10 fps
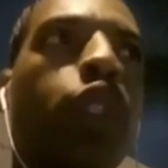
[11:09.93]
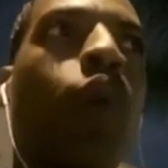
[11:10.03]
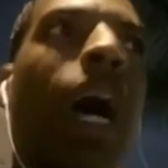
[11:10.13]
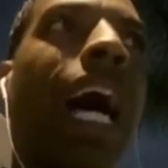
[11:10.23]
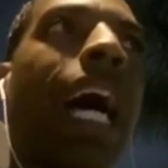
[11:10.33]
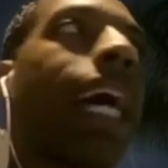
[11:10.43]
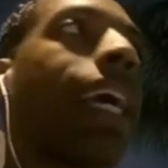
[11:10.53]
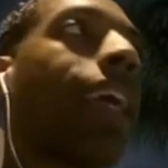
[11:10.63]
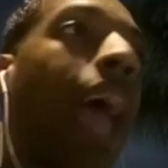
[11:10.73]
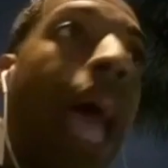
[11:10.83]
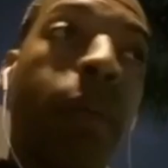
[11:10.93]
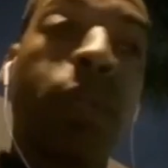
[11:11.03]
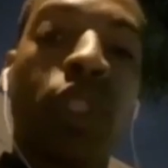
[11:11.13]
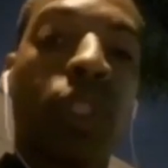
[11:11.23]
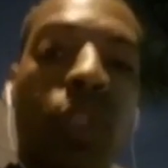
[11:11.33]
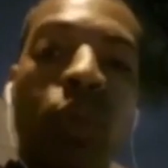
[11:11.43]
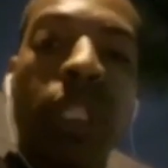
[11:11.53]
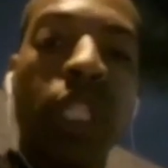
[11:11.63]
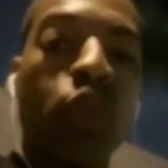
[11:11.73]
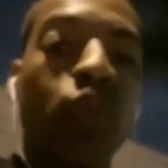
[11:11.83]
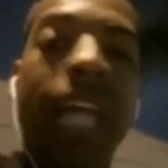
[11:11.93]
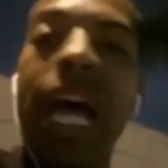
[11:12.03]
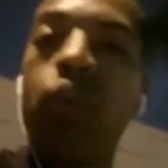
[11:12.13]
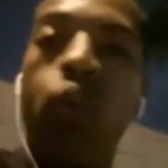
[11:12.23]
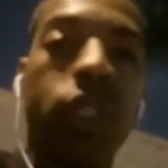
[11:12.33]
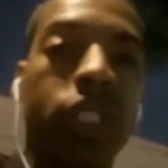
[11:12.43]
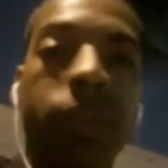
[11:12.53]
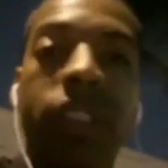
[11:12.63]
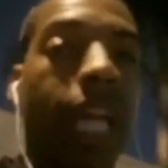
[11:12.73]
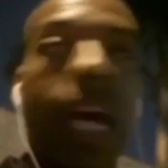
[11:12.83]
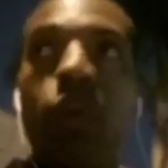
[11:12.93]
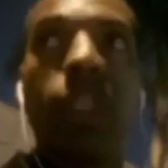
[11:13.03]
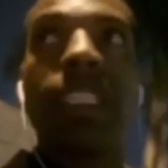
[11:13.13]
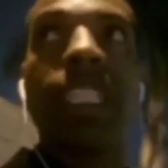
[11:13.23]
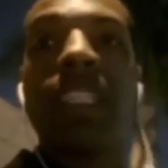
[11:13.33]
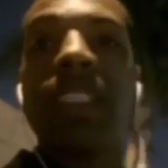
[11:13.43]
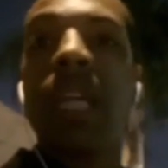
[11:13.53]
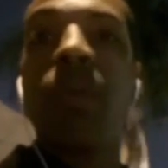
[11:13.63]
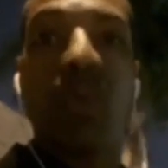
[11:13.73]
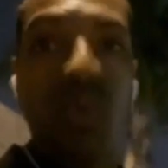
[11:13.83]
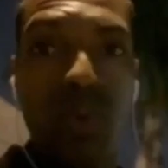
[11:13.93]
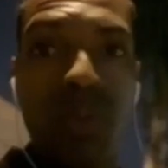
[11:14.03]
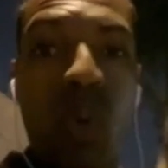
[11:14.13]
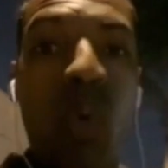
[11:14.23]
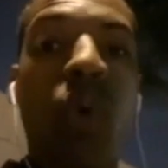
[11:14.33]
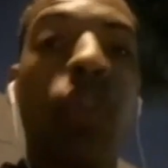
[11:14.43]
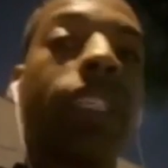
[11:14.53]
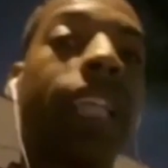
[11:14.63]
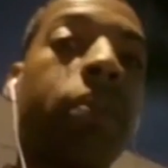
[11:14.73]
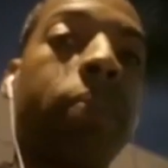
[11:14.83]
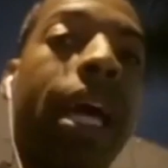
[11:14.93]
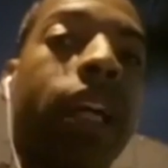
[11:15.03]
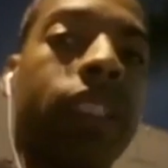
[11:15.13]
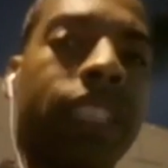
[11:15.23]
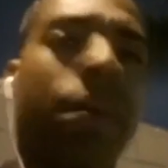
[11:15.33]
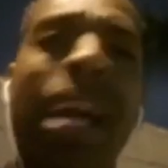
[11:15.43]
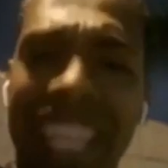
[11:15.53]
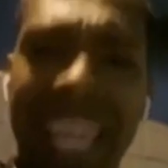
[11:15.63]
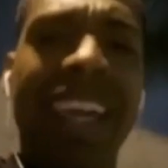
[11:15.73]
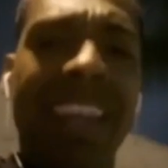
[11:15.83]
I absolutely do not want to, I don't want to sit in the same room or on the same panel as them. I can.